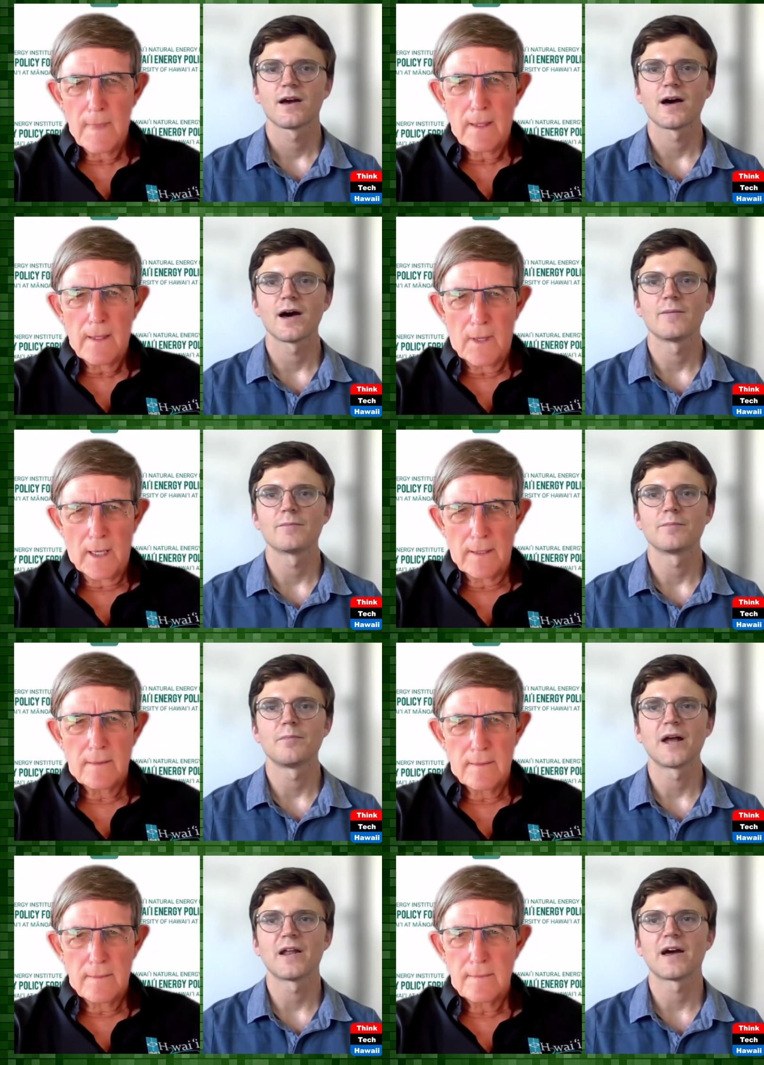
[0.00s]
Speaker 1: Um, right.
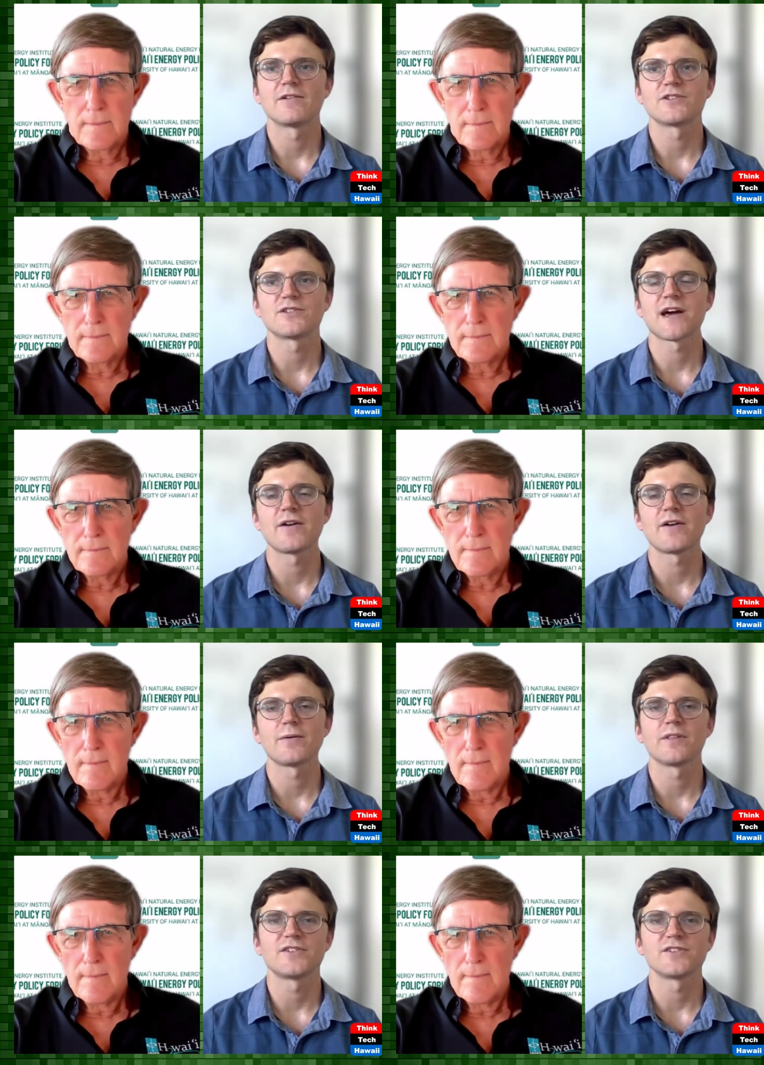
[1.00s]
Just how
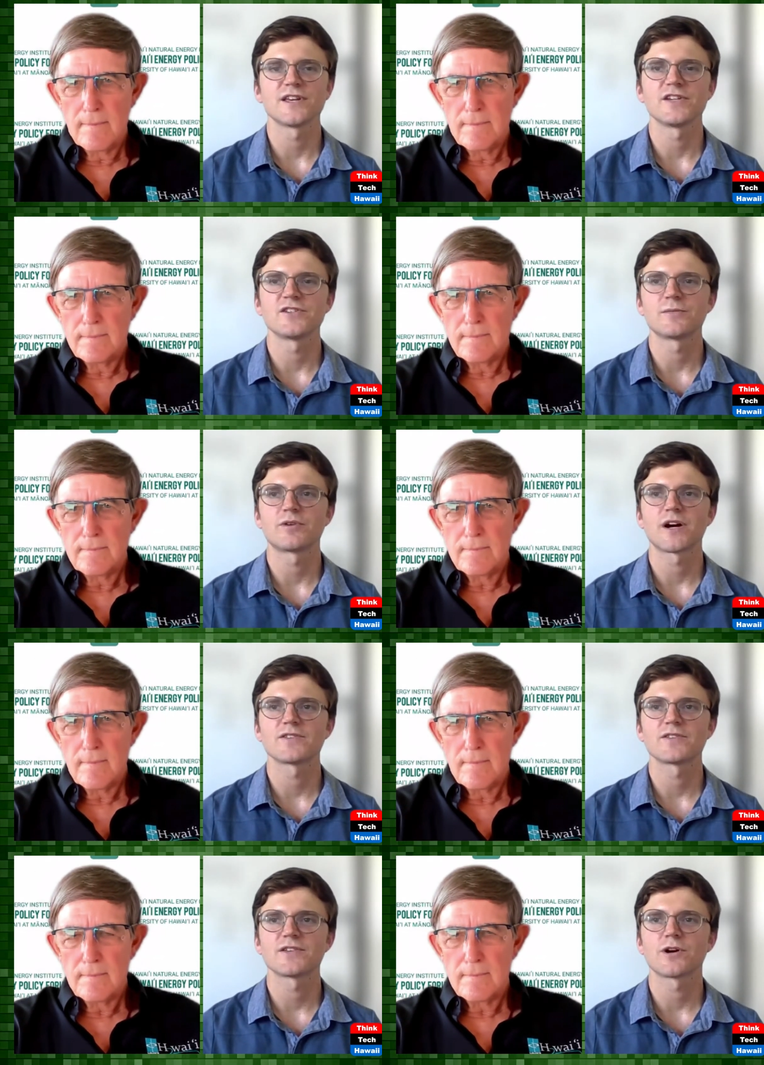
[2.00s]
the legislation
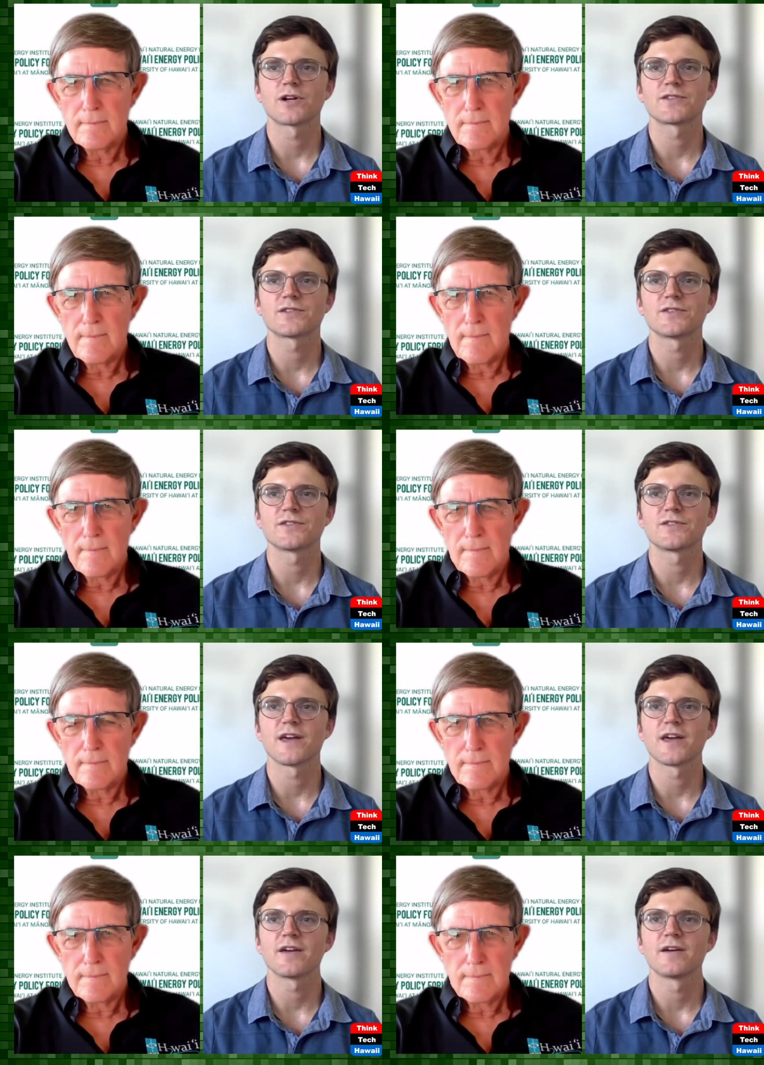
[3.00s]
process works is
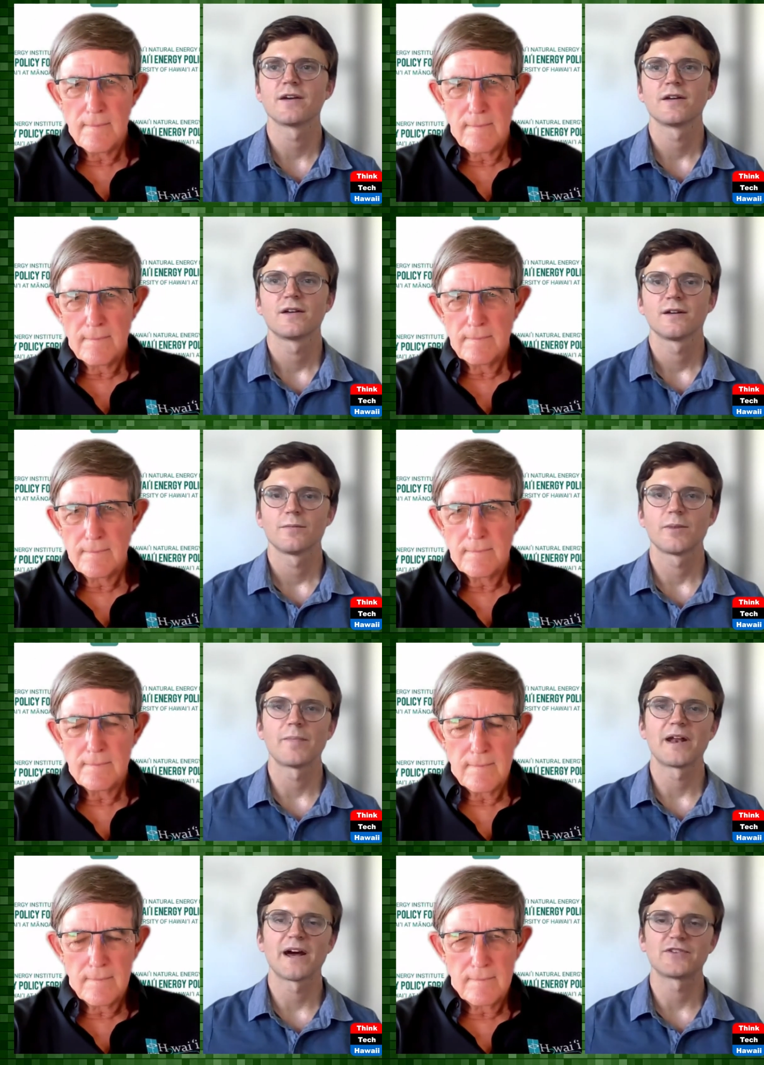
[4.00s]
they
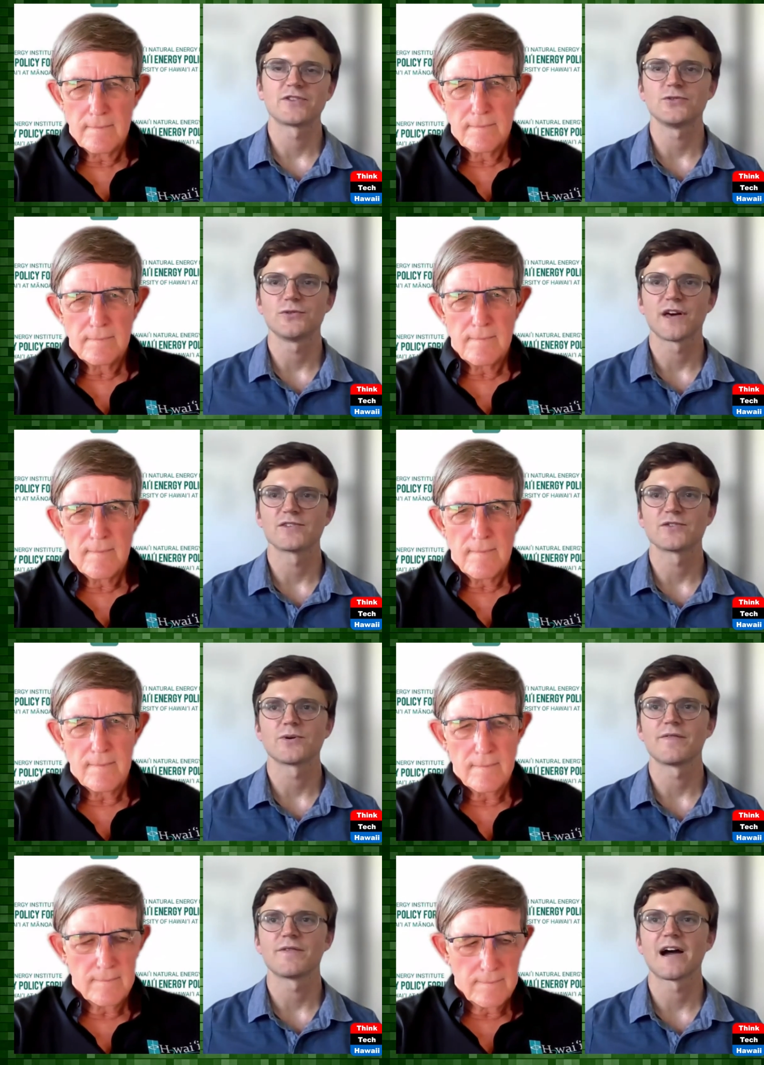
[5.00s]
bump it up to
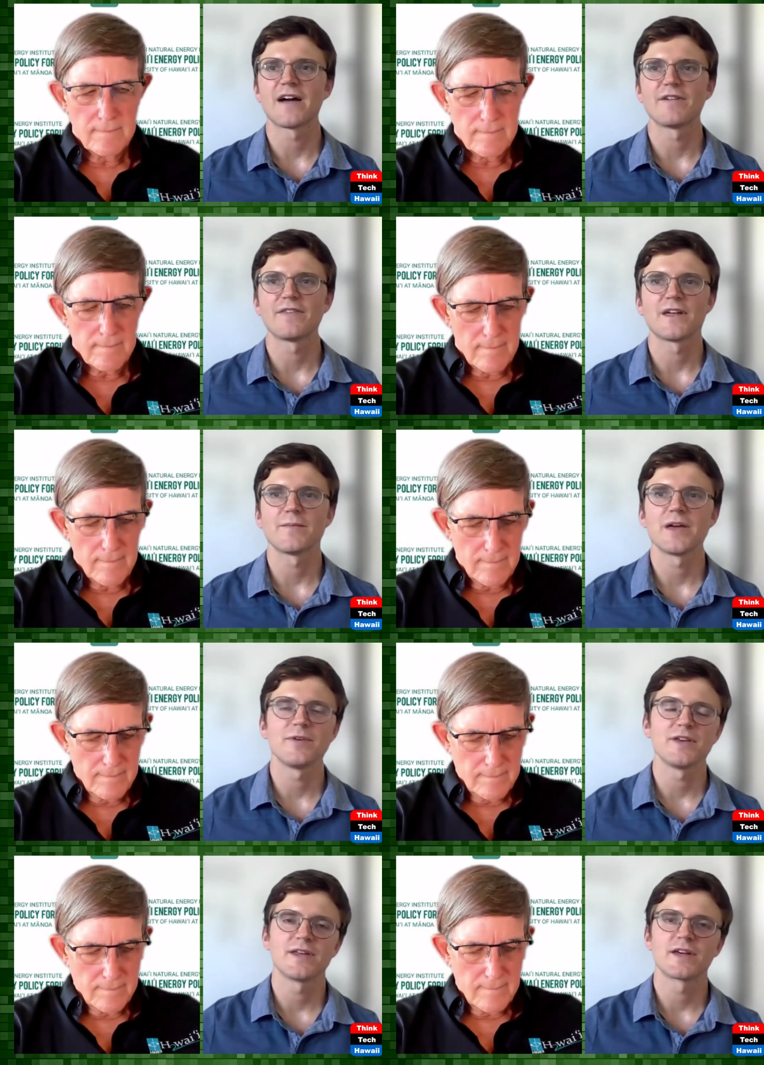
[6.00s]
2025 and then
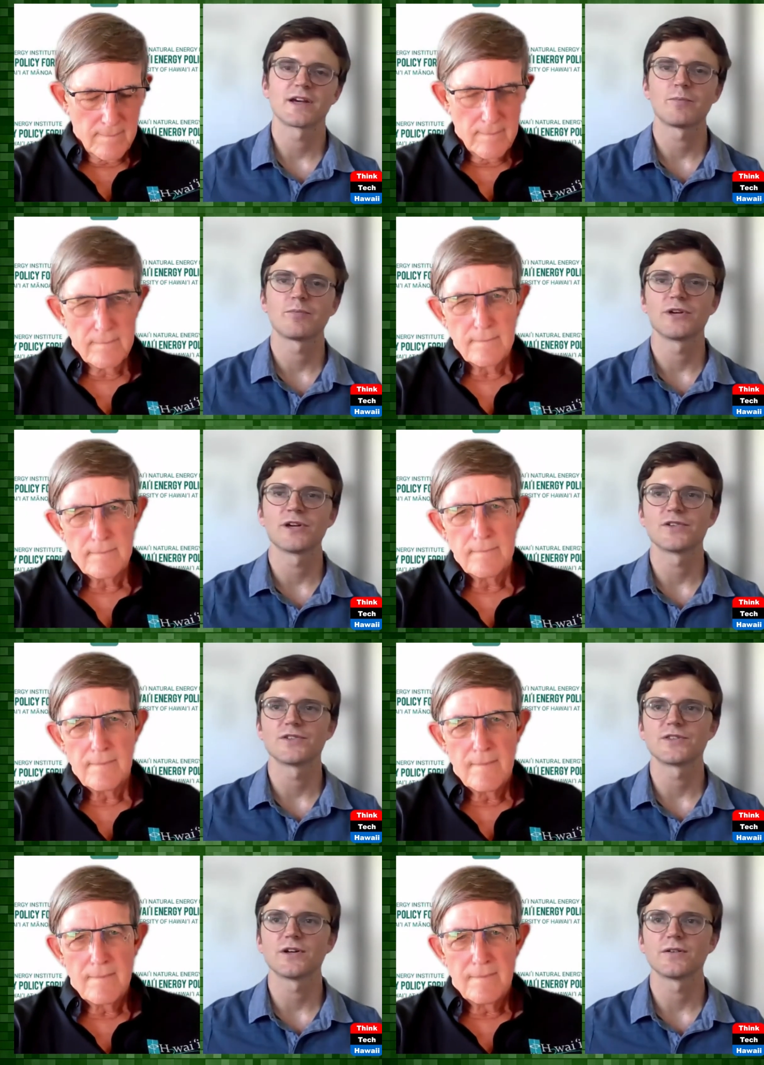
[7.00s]
maybe in a couple of
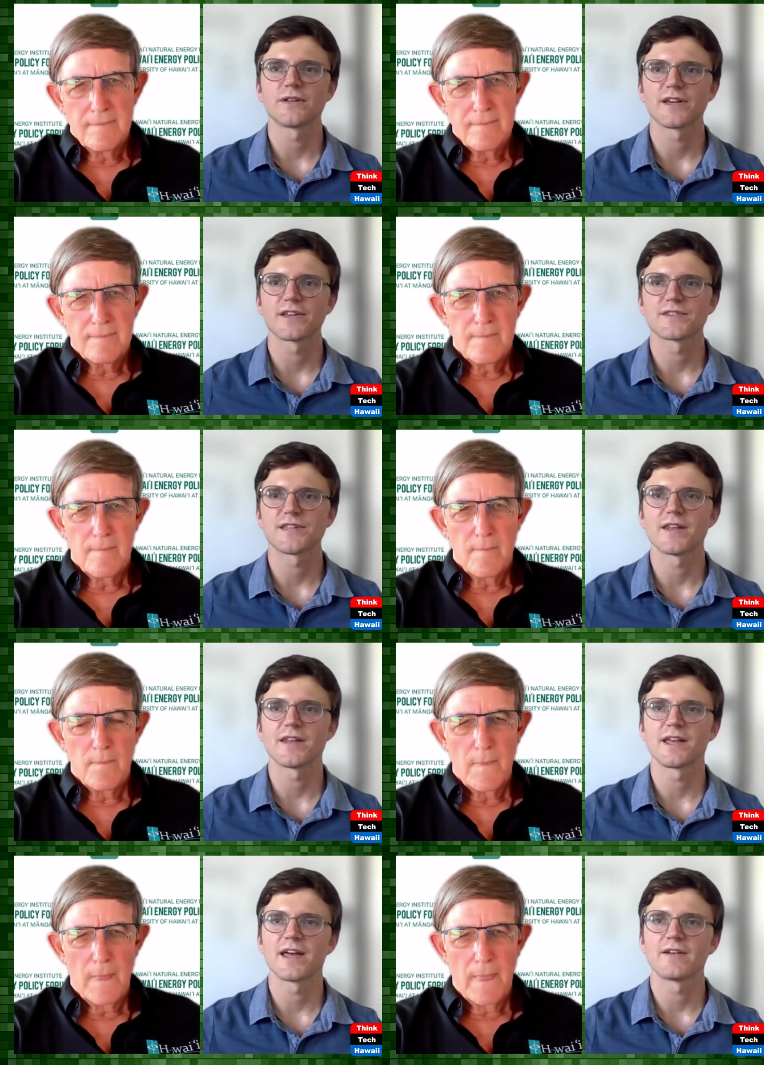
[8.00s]
years they'll extend
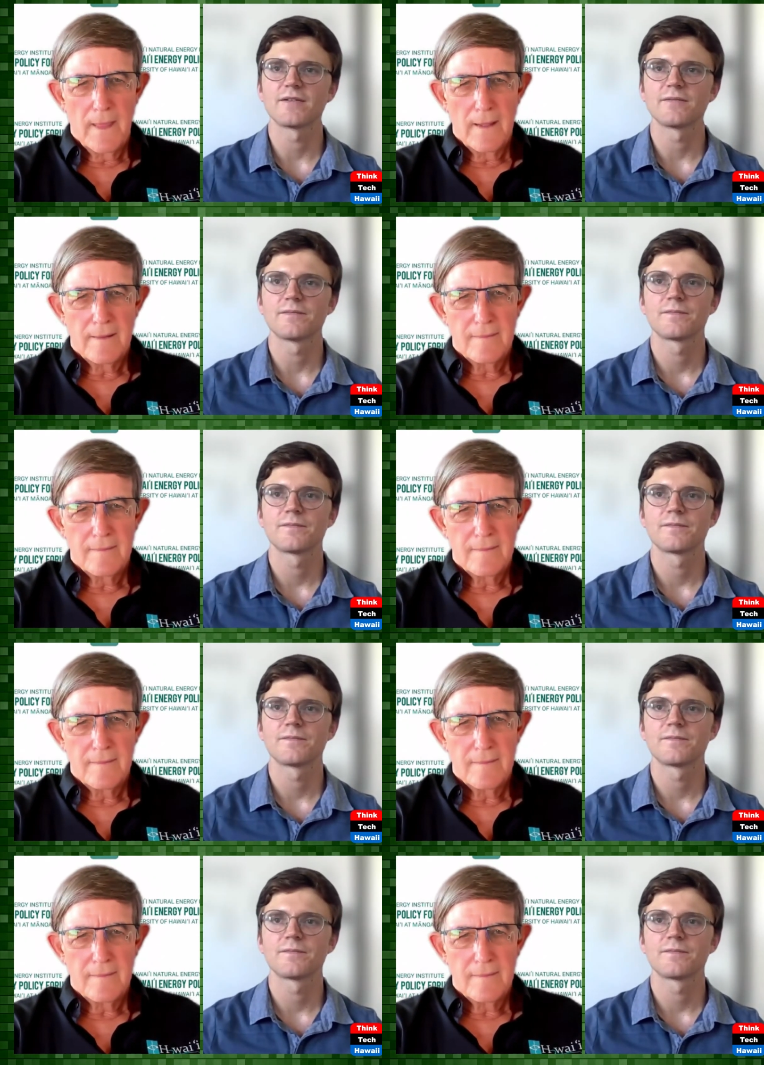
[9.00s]
it again.